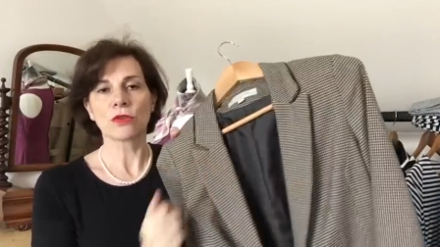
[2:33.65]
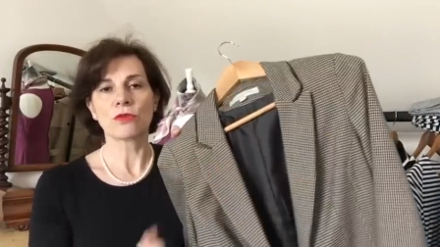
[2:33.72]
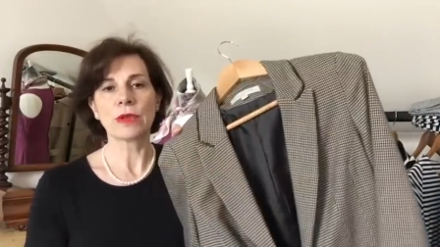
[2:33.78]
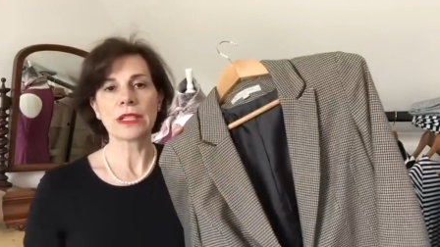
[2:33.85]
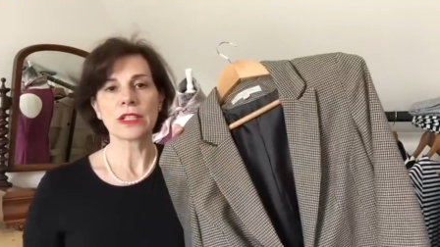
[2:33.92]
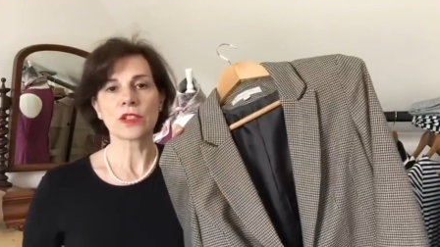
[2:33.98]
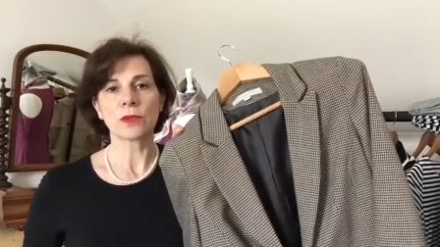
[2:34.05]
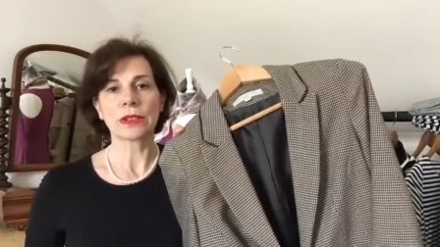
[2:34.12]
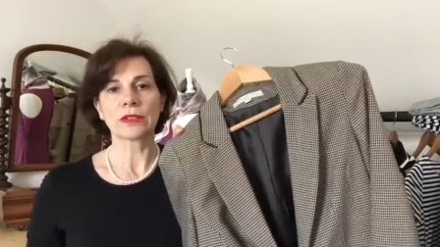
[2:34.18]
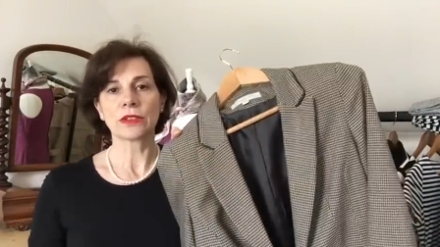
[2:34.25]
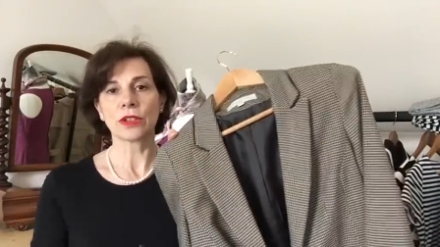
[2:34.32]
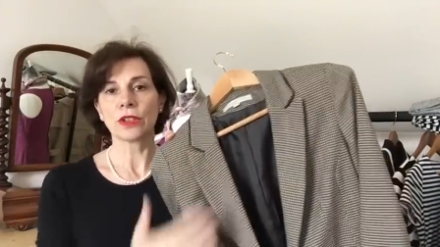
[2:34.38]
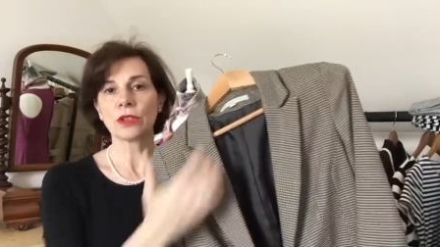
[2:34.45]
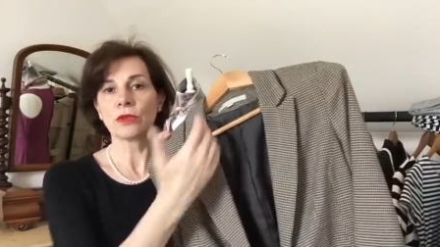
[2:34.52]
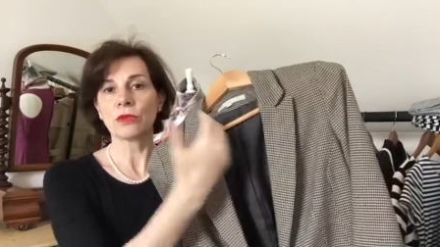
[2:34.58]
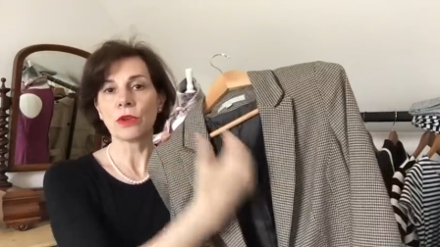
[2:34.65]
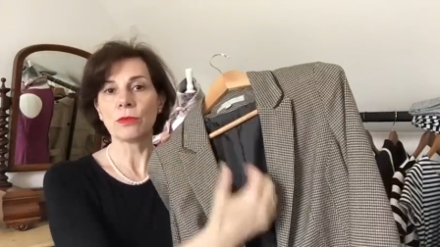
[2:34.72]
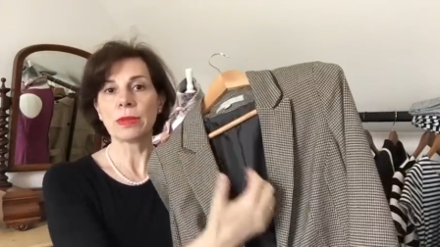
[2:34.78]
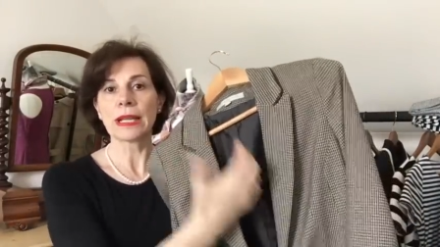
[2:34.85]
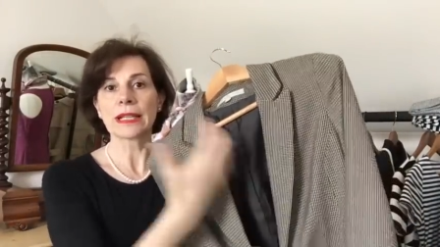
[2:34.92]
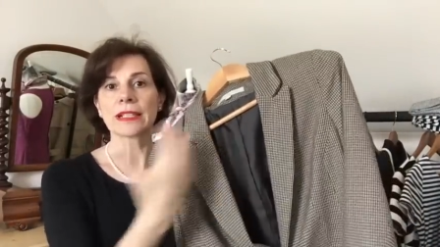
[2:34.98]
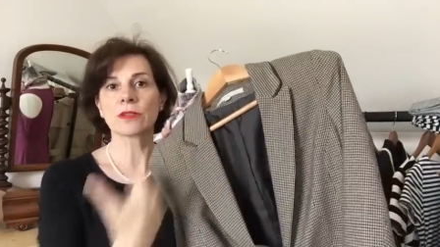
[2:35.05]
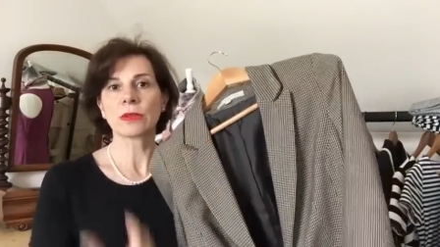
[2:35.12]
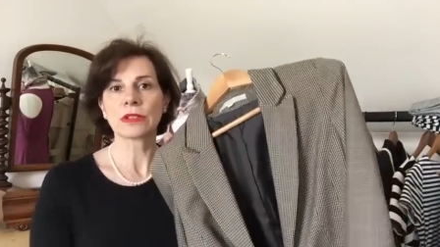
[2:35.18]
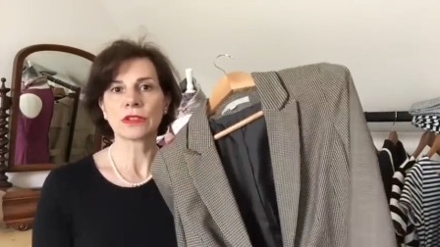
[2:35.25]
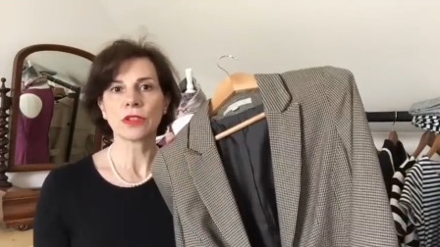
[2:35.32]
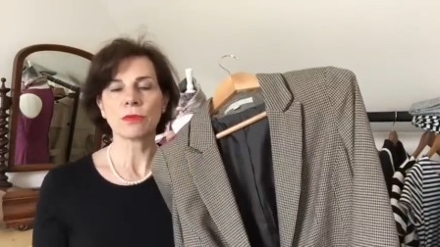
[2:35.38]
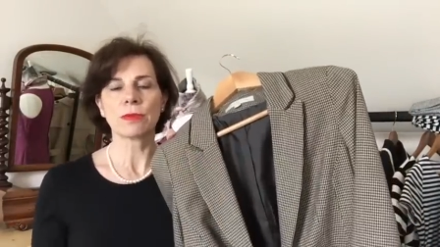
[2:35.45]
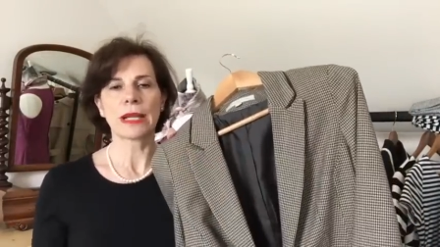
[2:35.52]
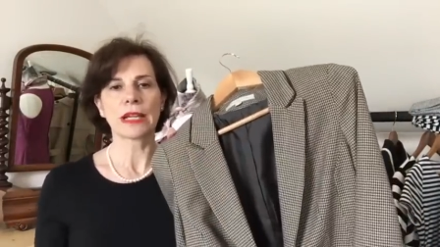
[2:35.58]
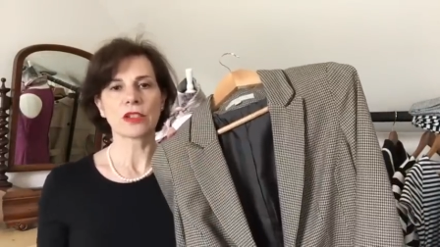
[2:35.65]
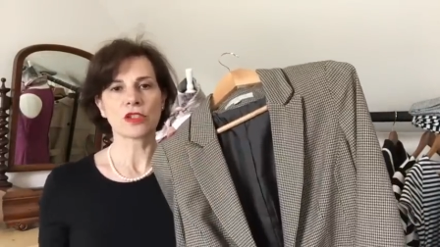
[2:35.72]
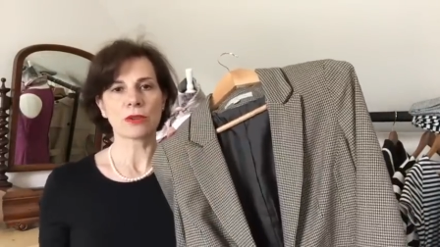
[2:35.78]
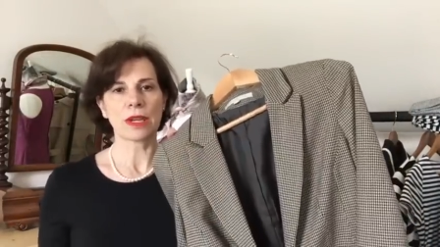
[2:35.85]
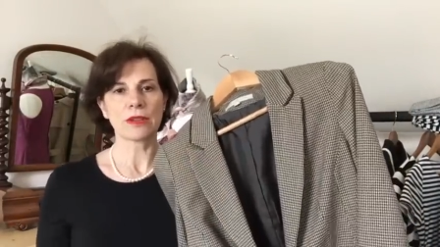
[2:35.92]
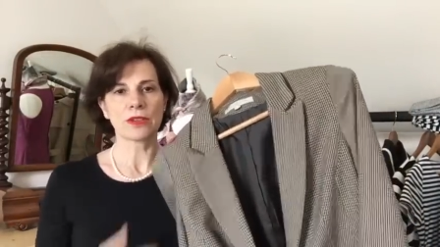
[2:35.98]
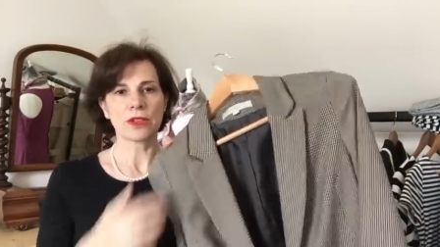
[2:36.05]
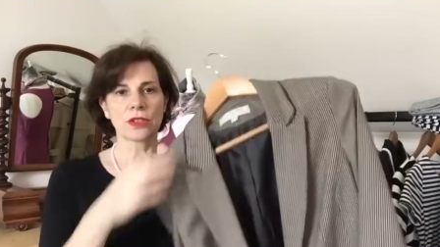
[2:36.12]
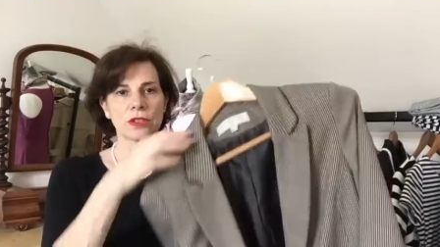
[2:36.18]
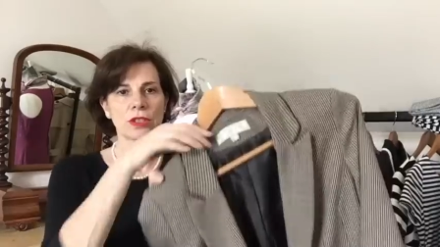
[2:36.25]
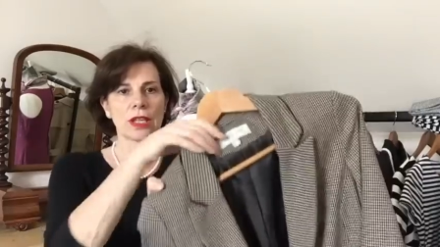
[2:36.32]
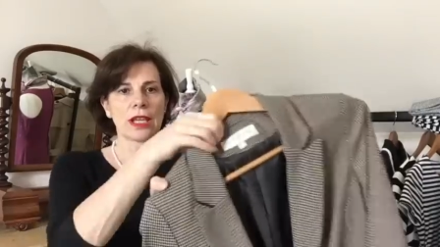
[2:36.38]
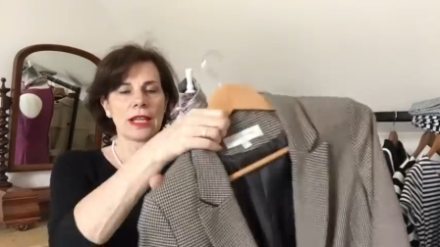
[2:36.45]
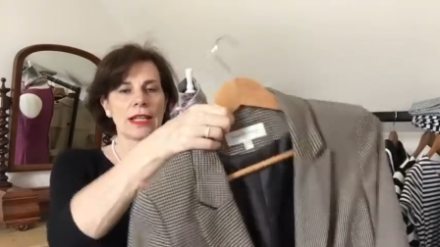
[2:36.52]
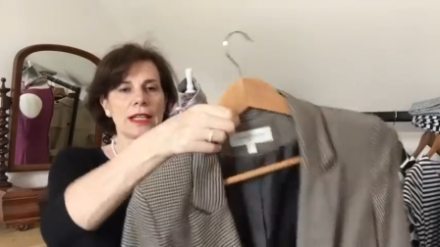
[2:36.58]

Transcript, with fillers: a red sweater or a black sweater, black trousers,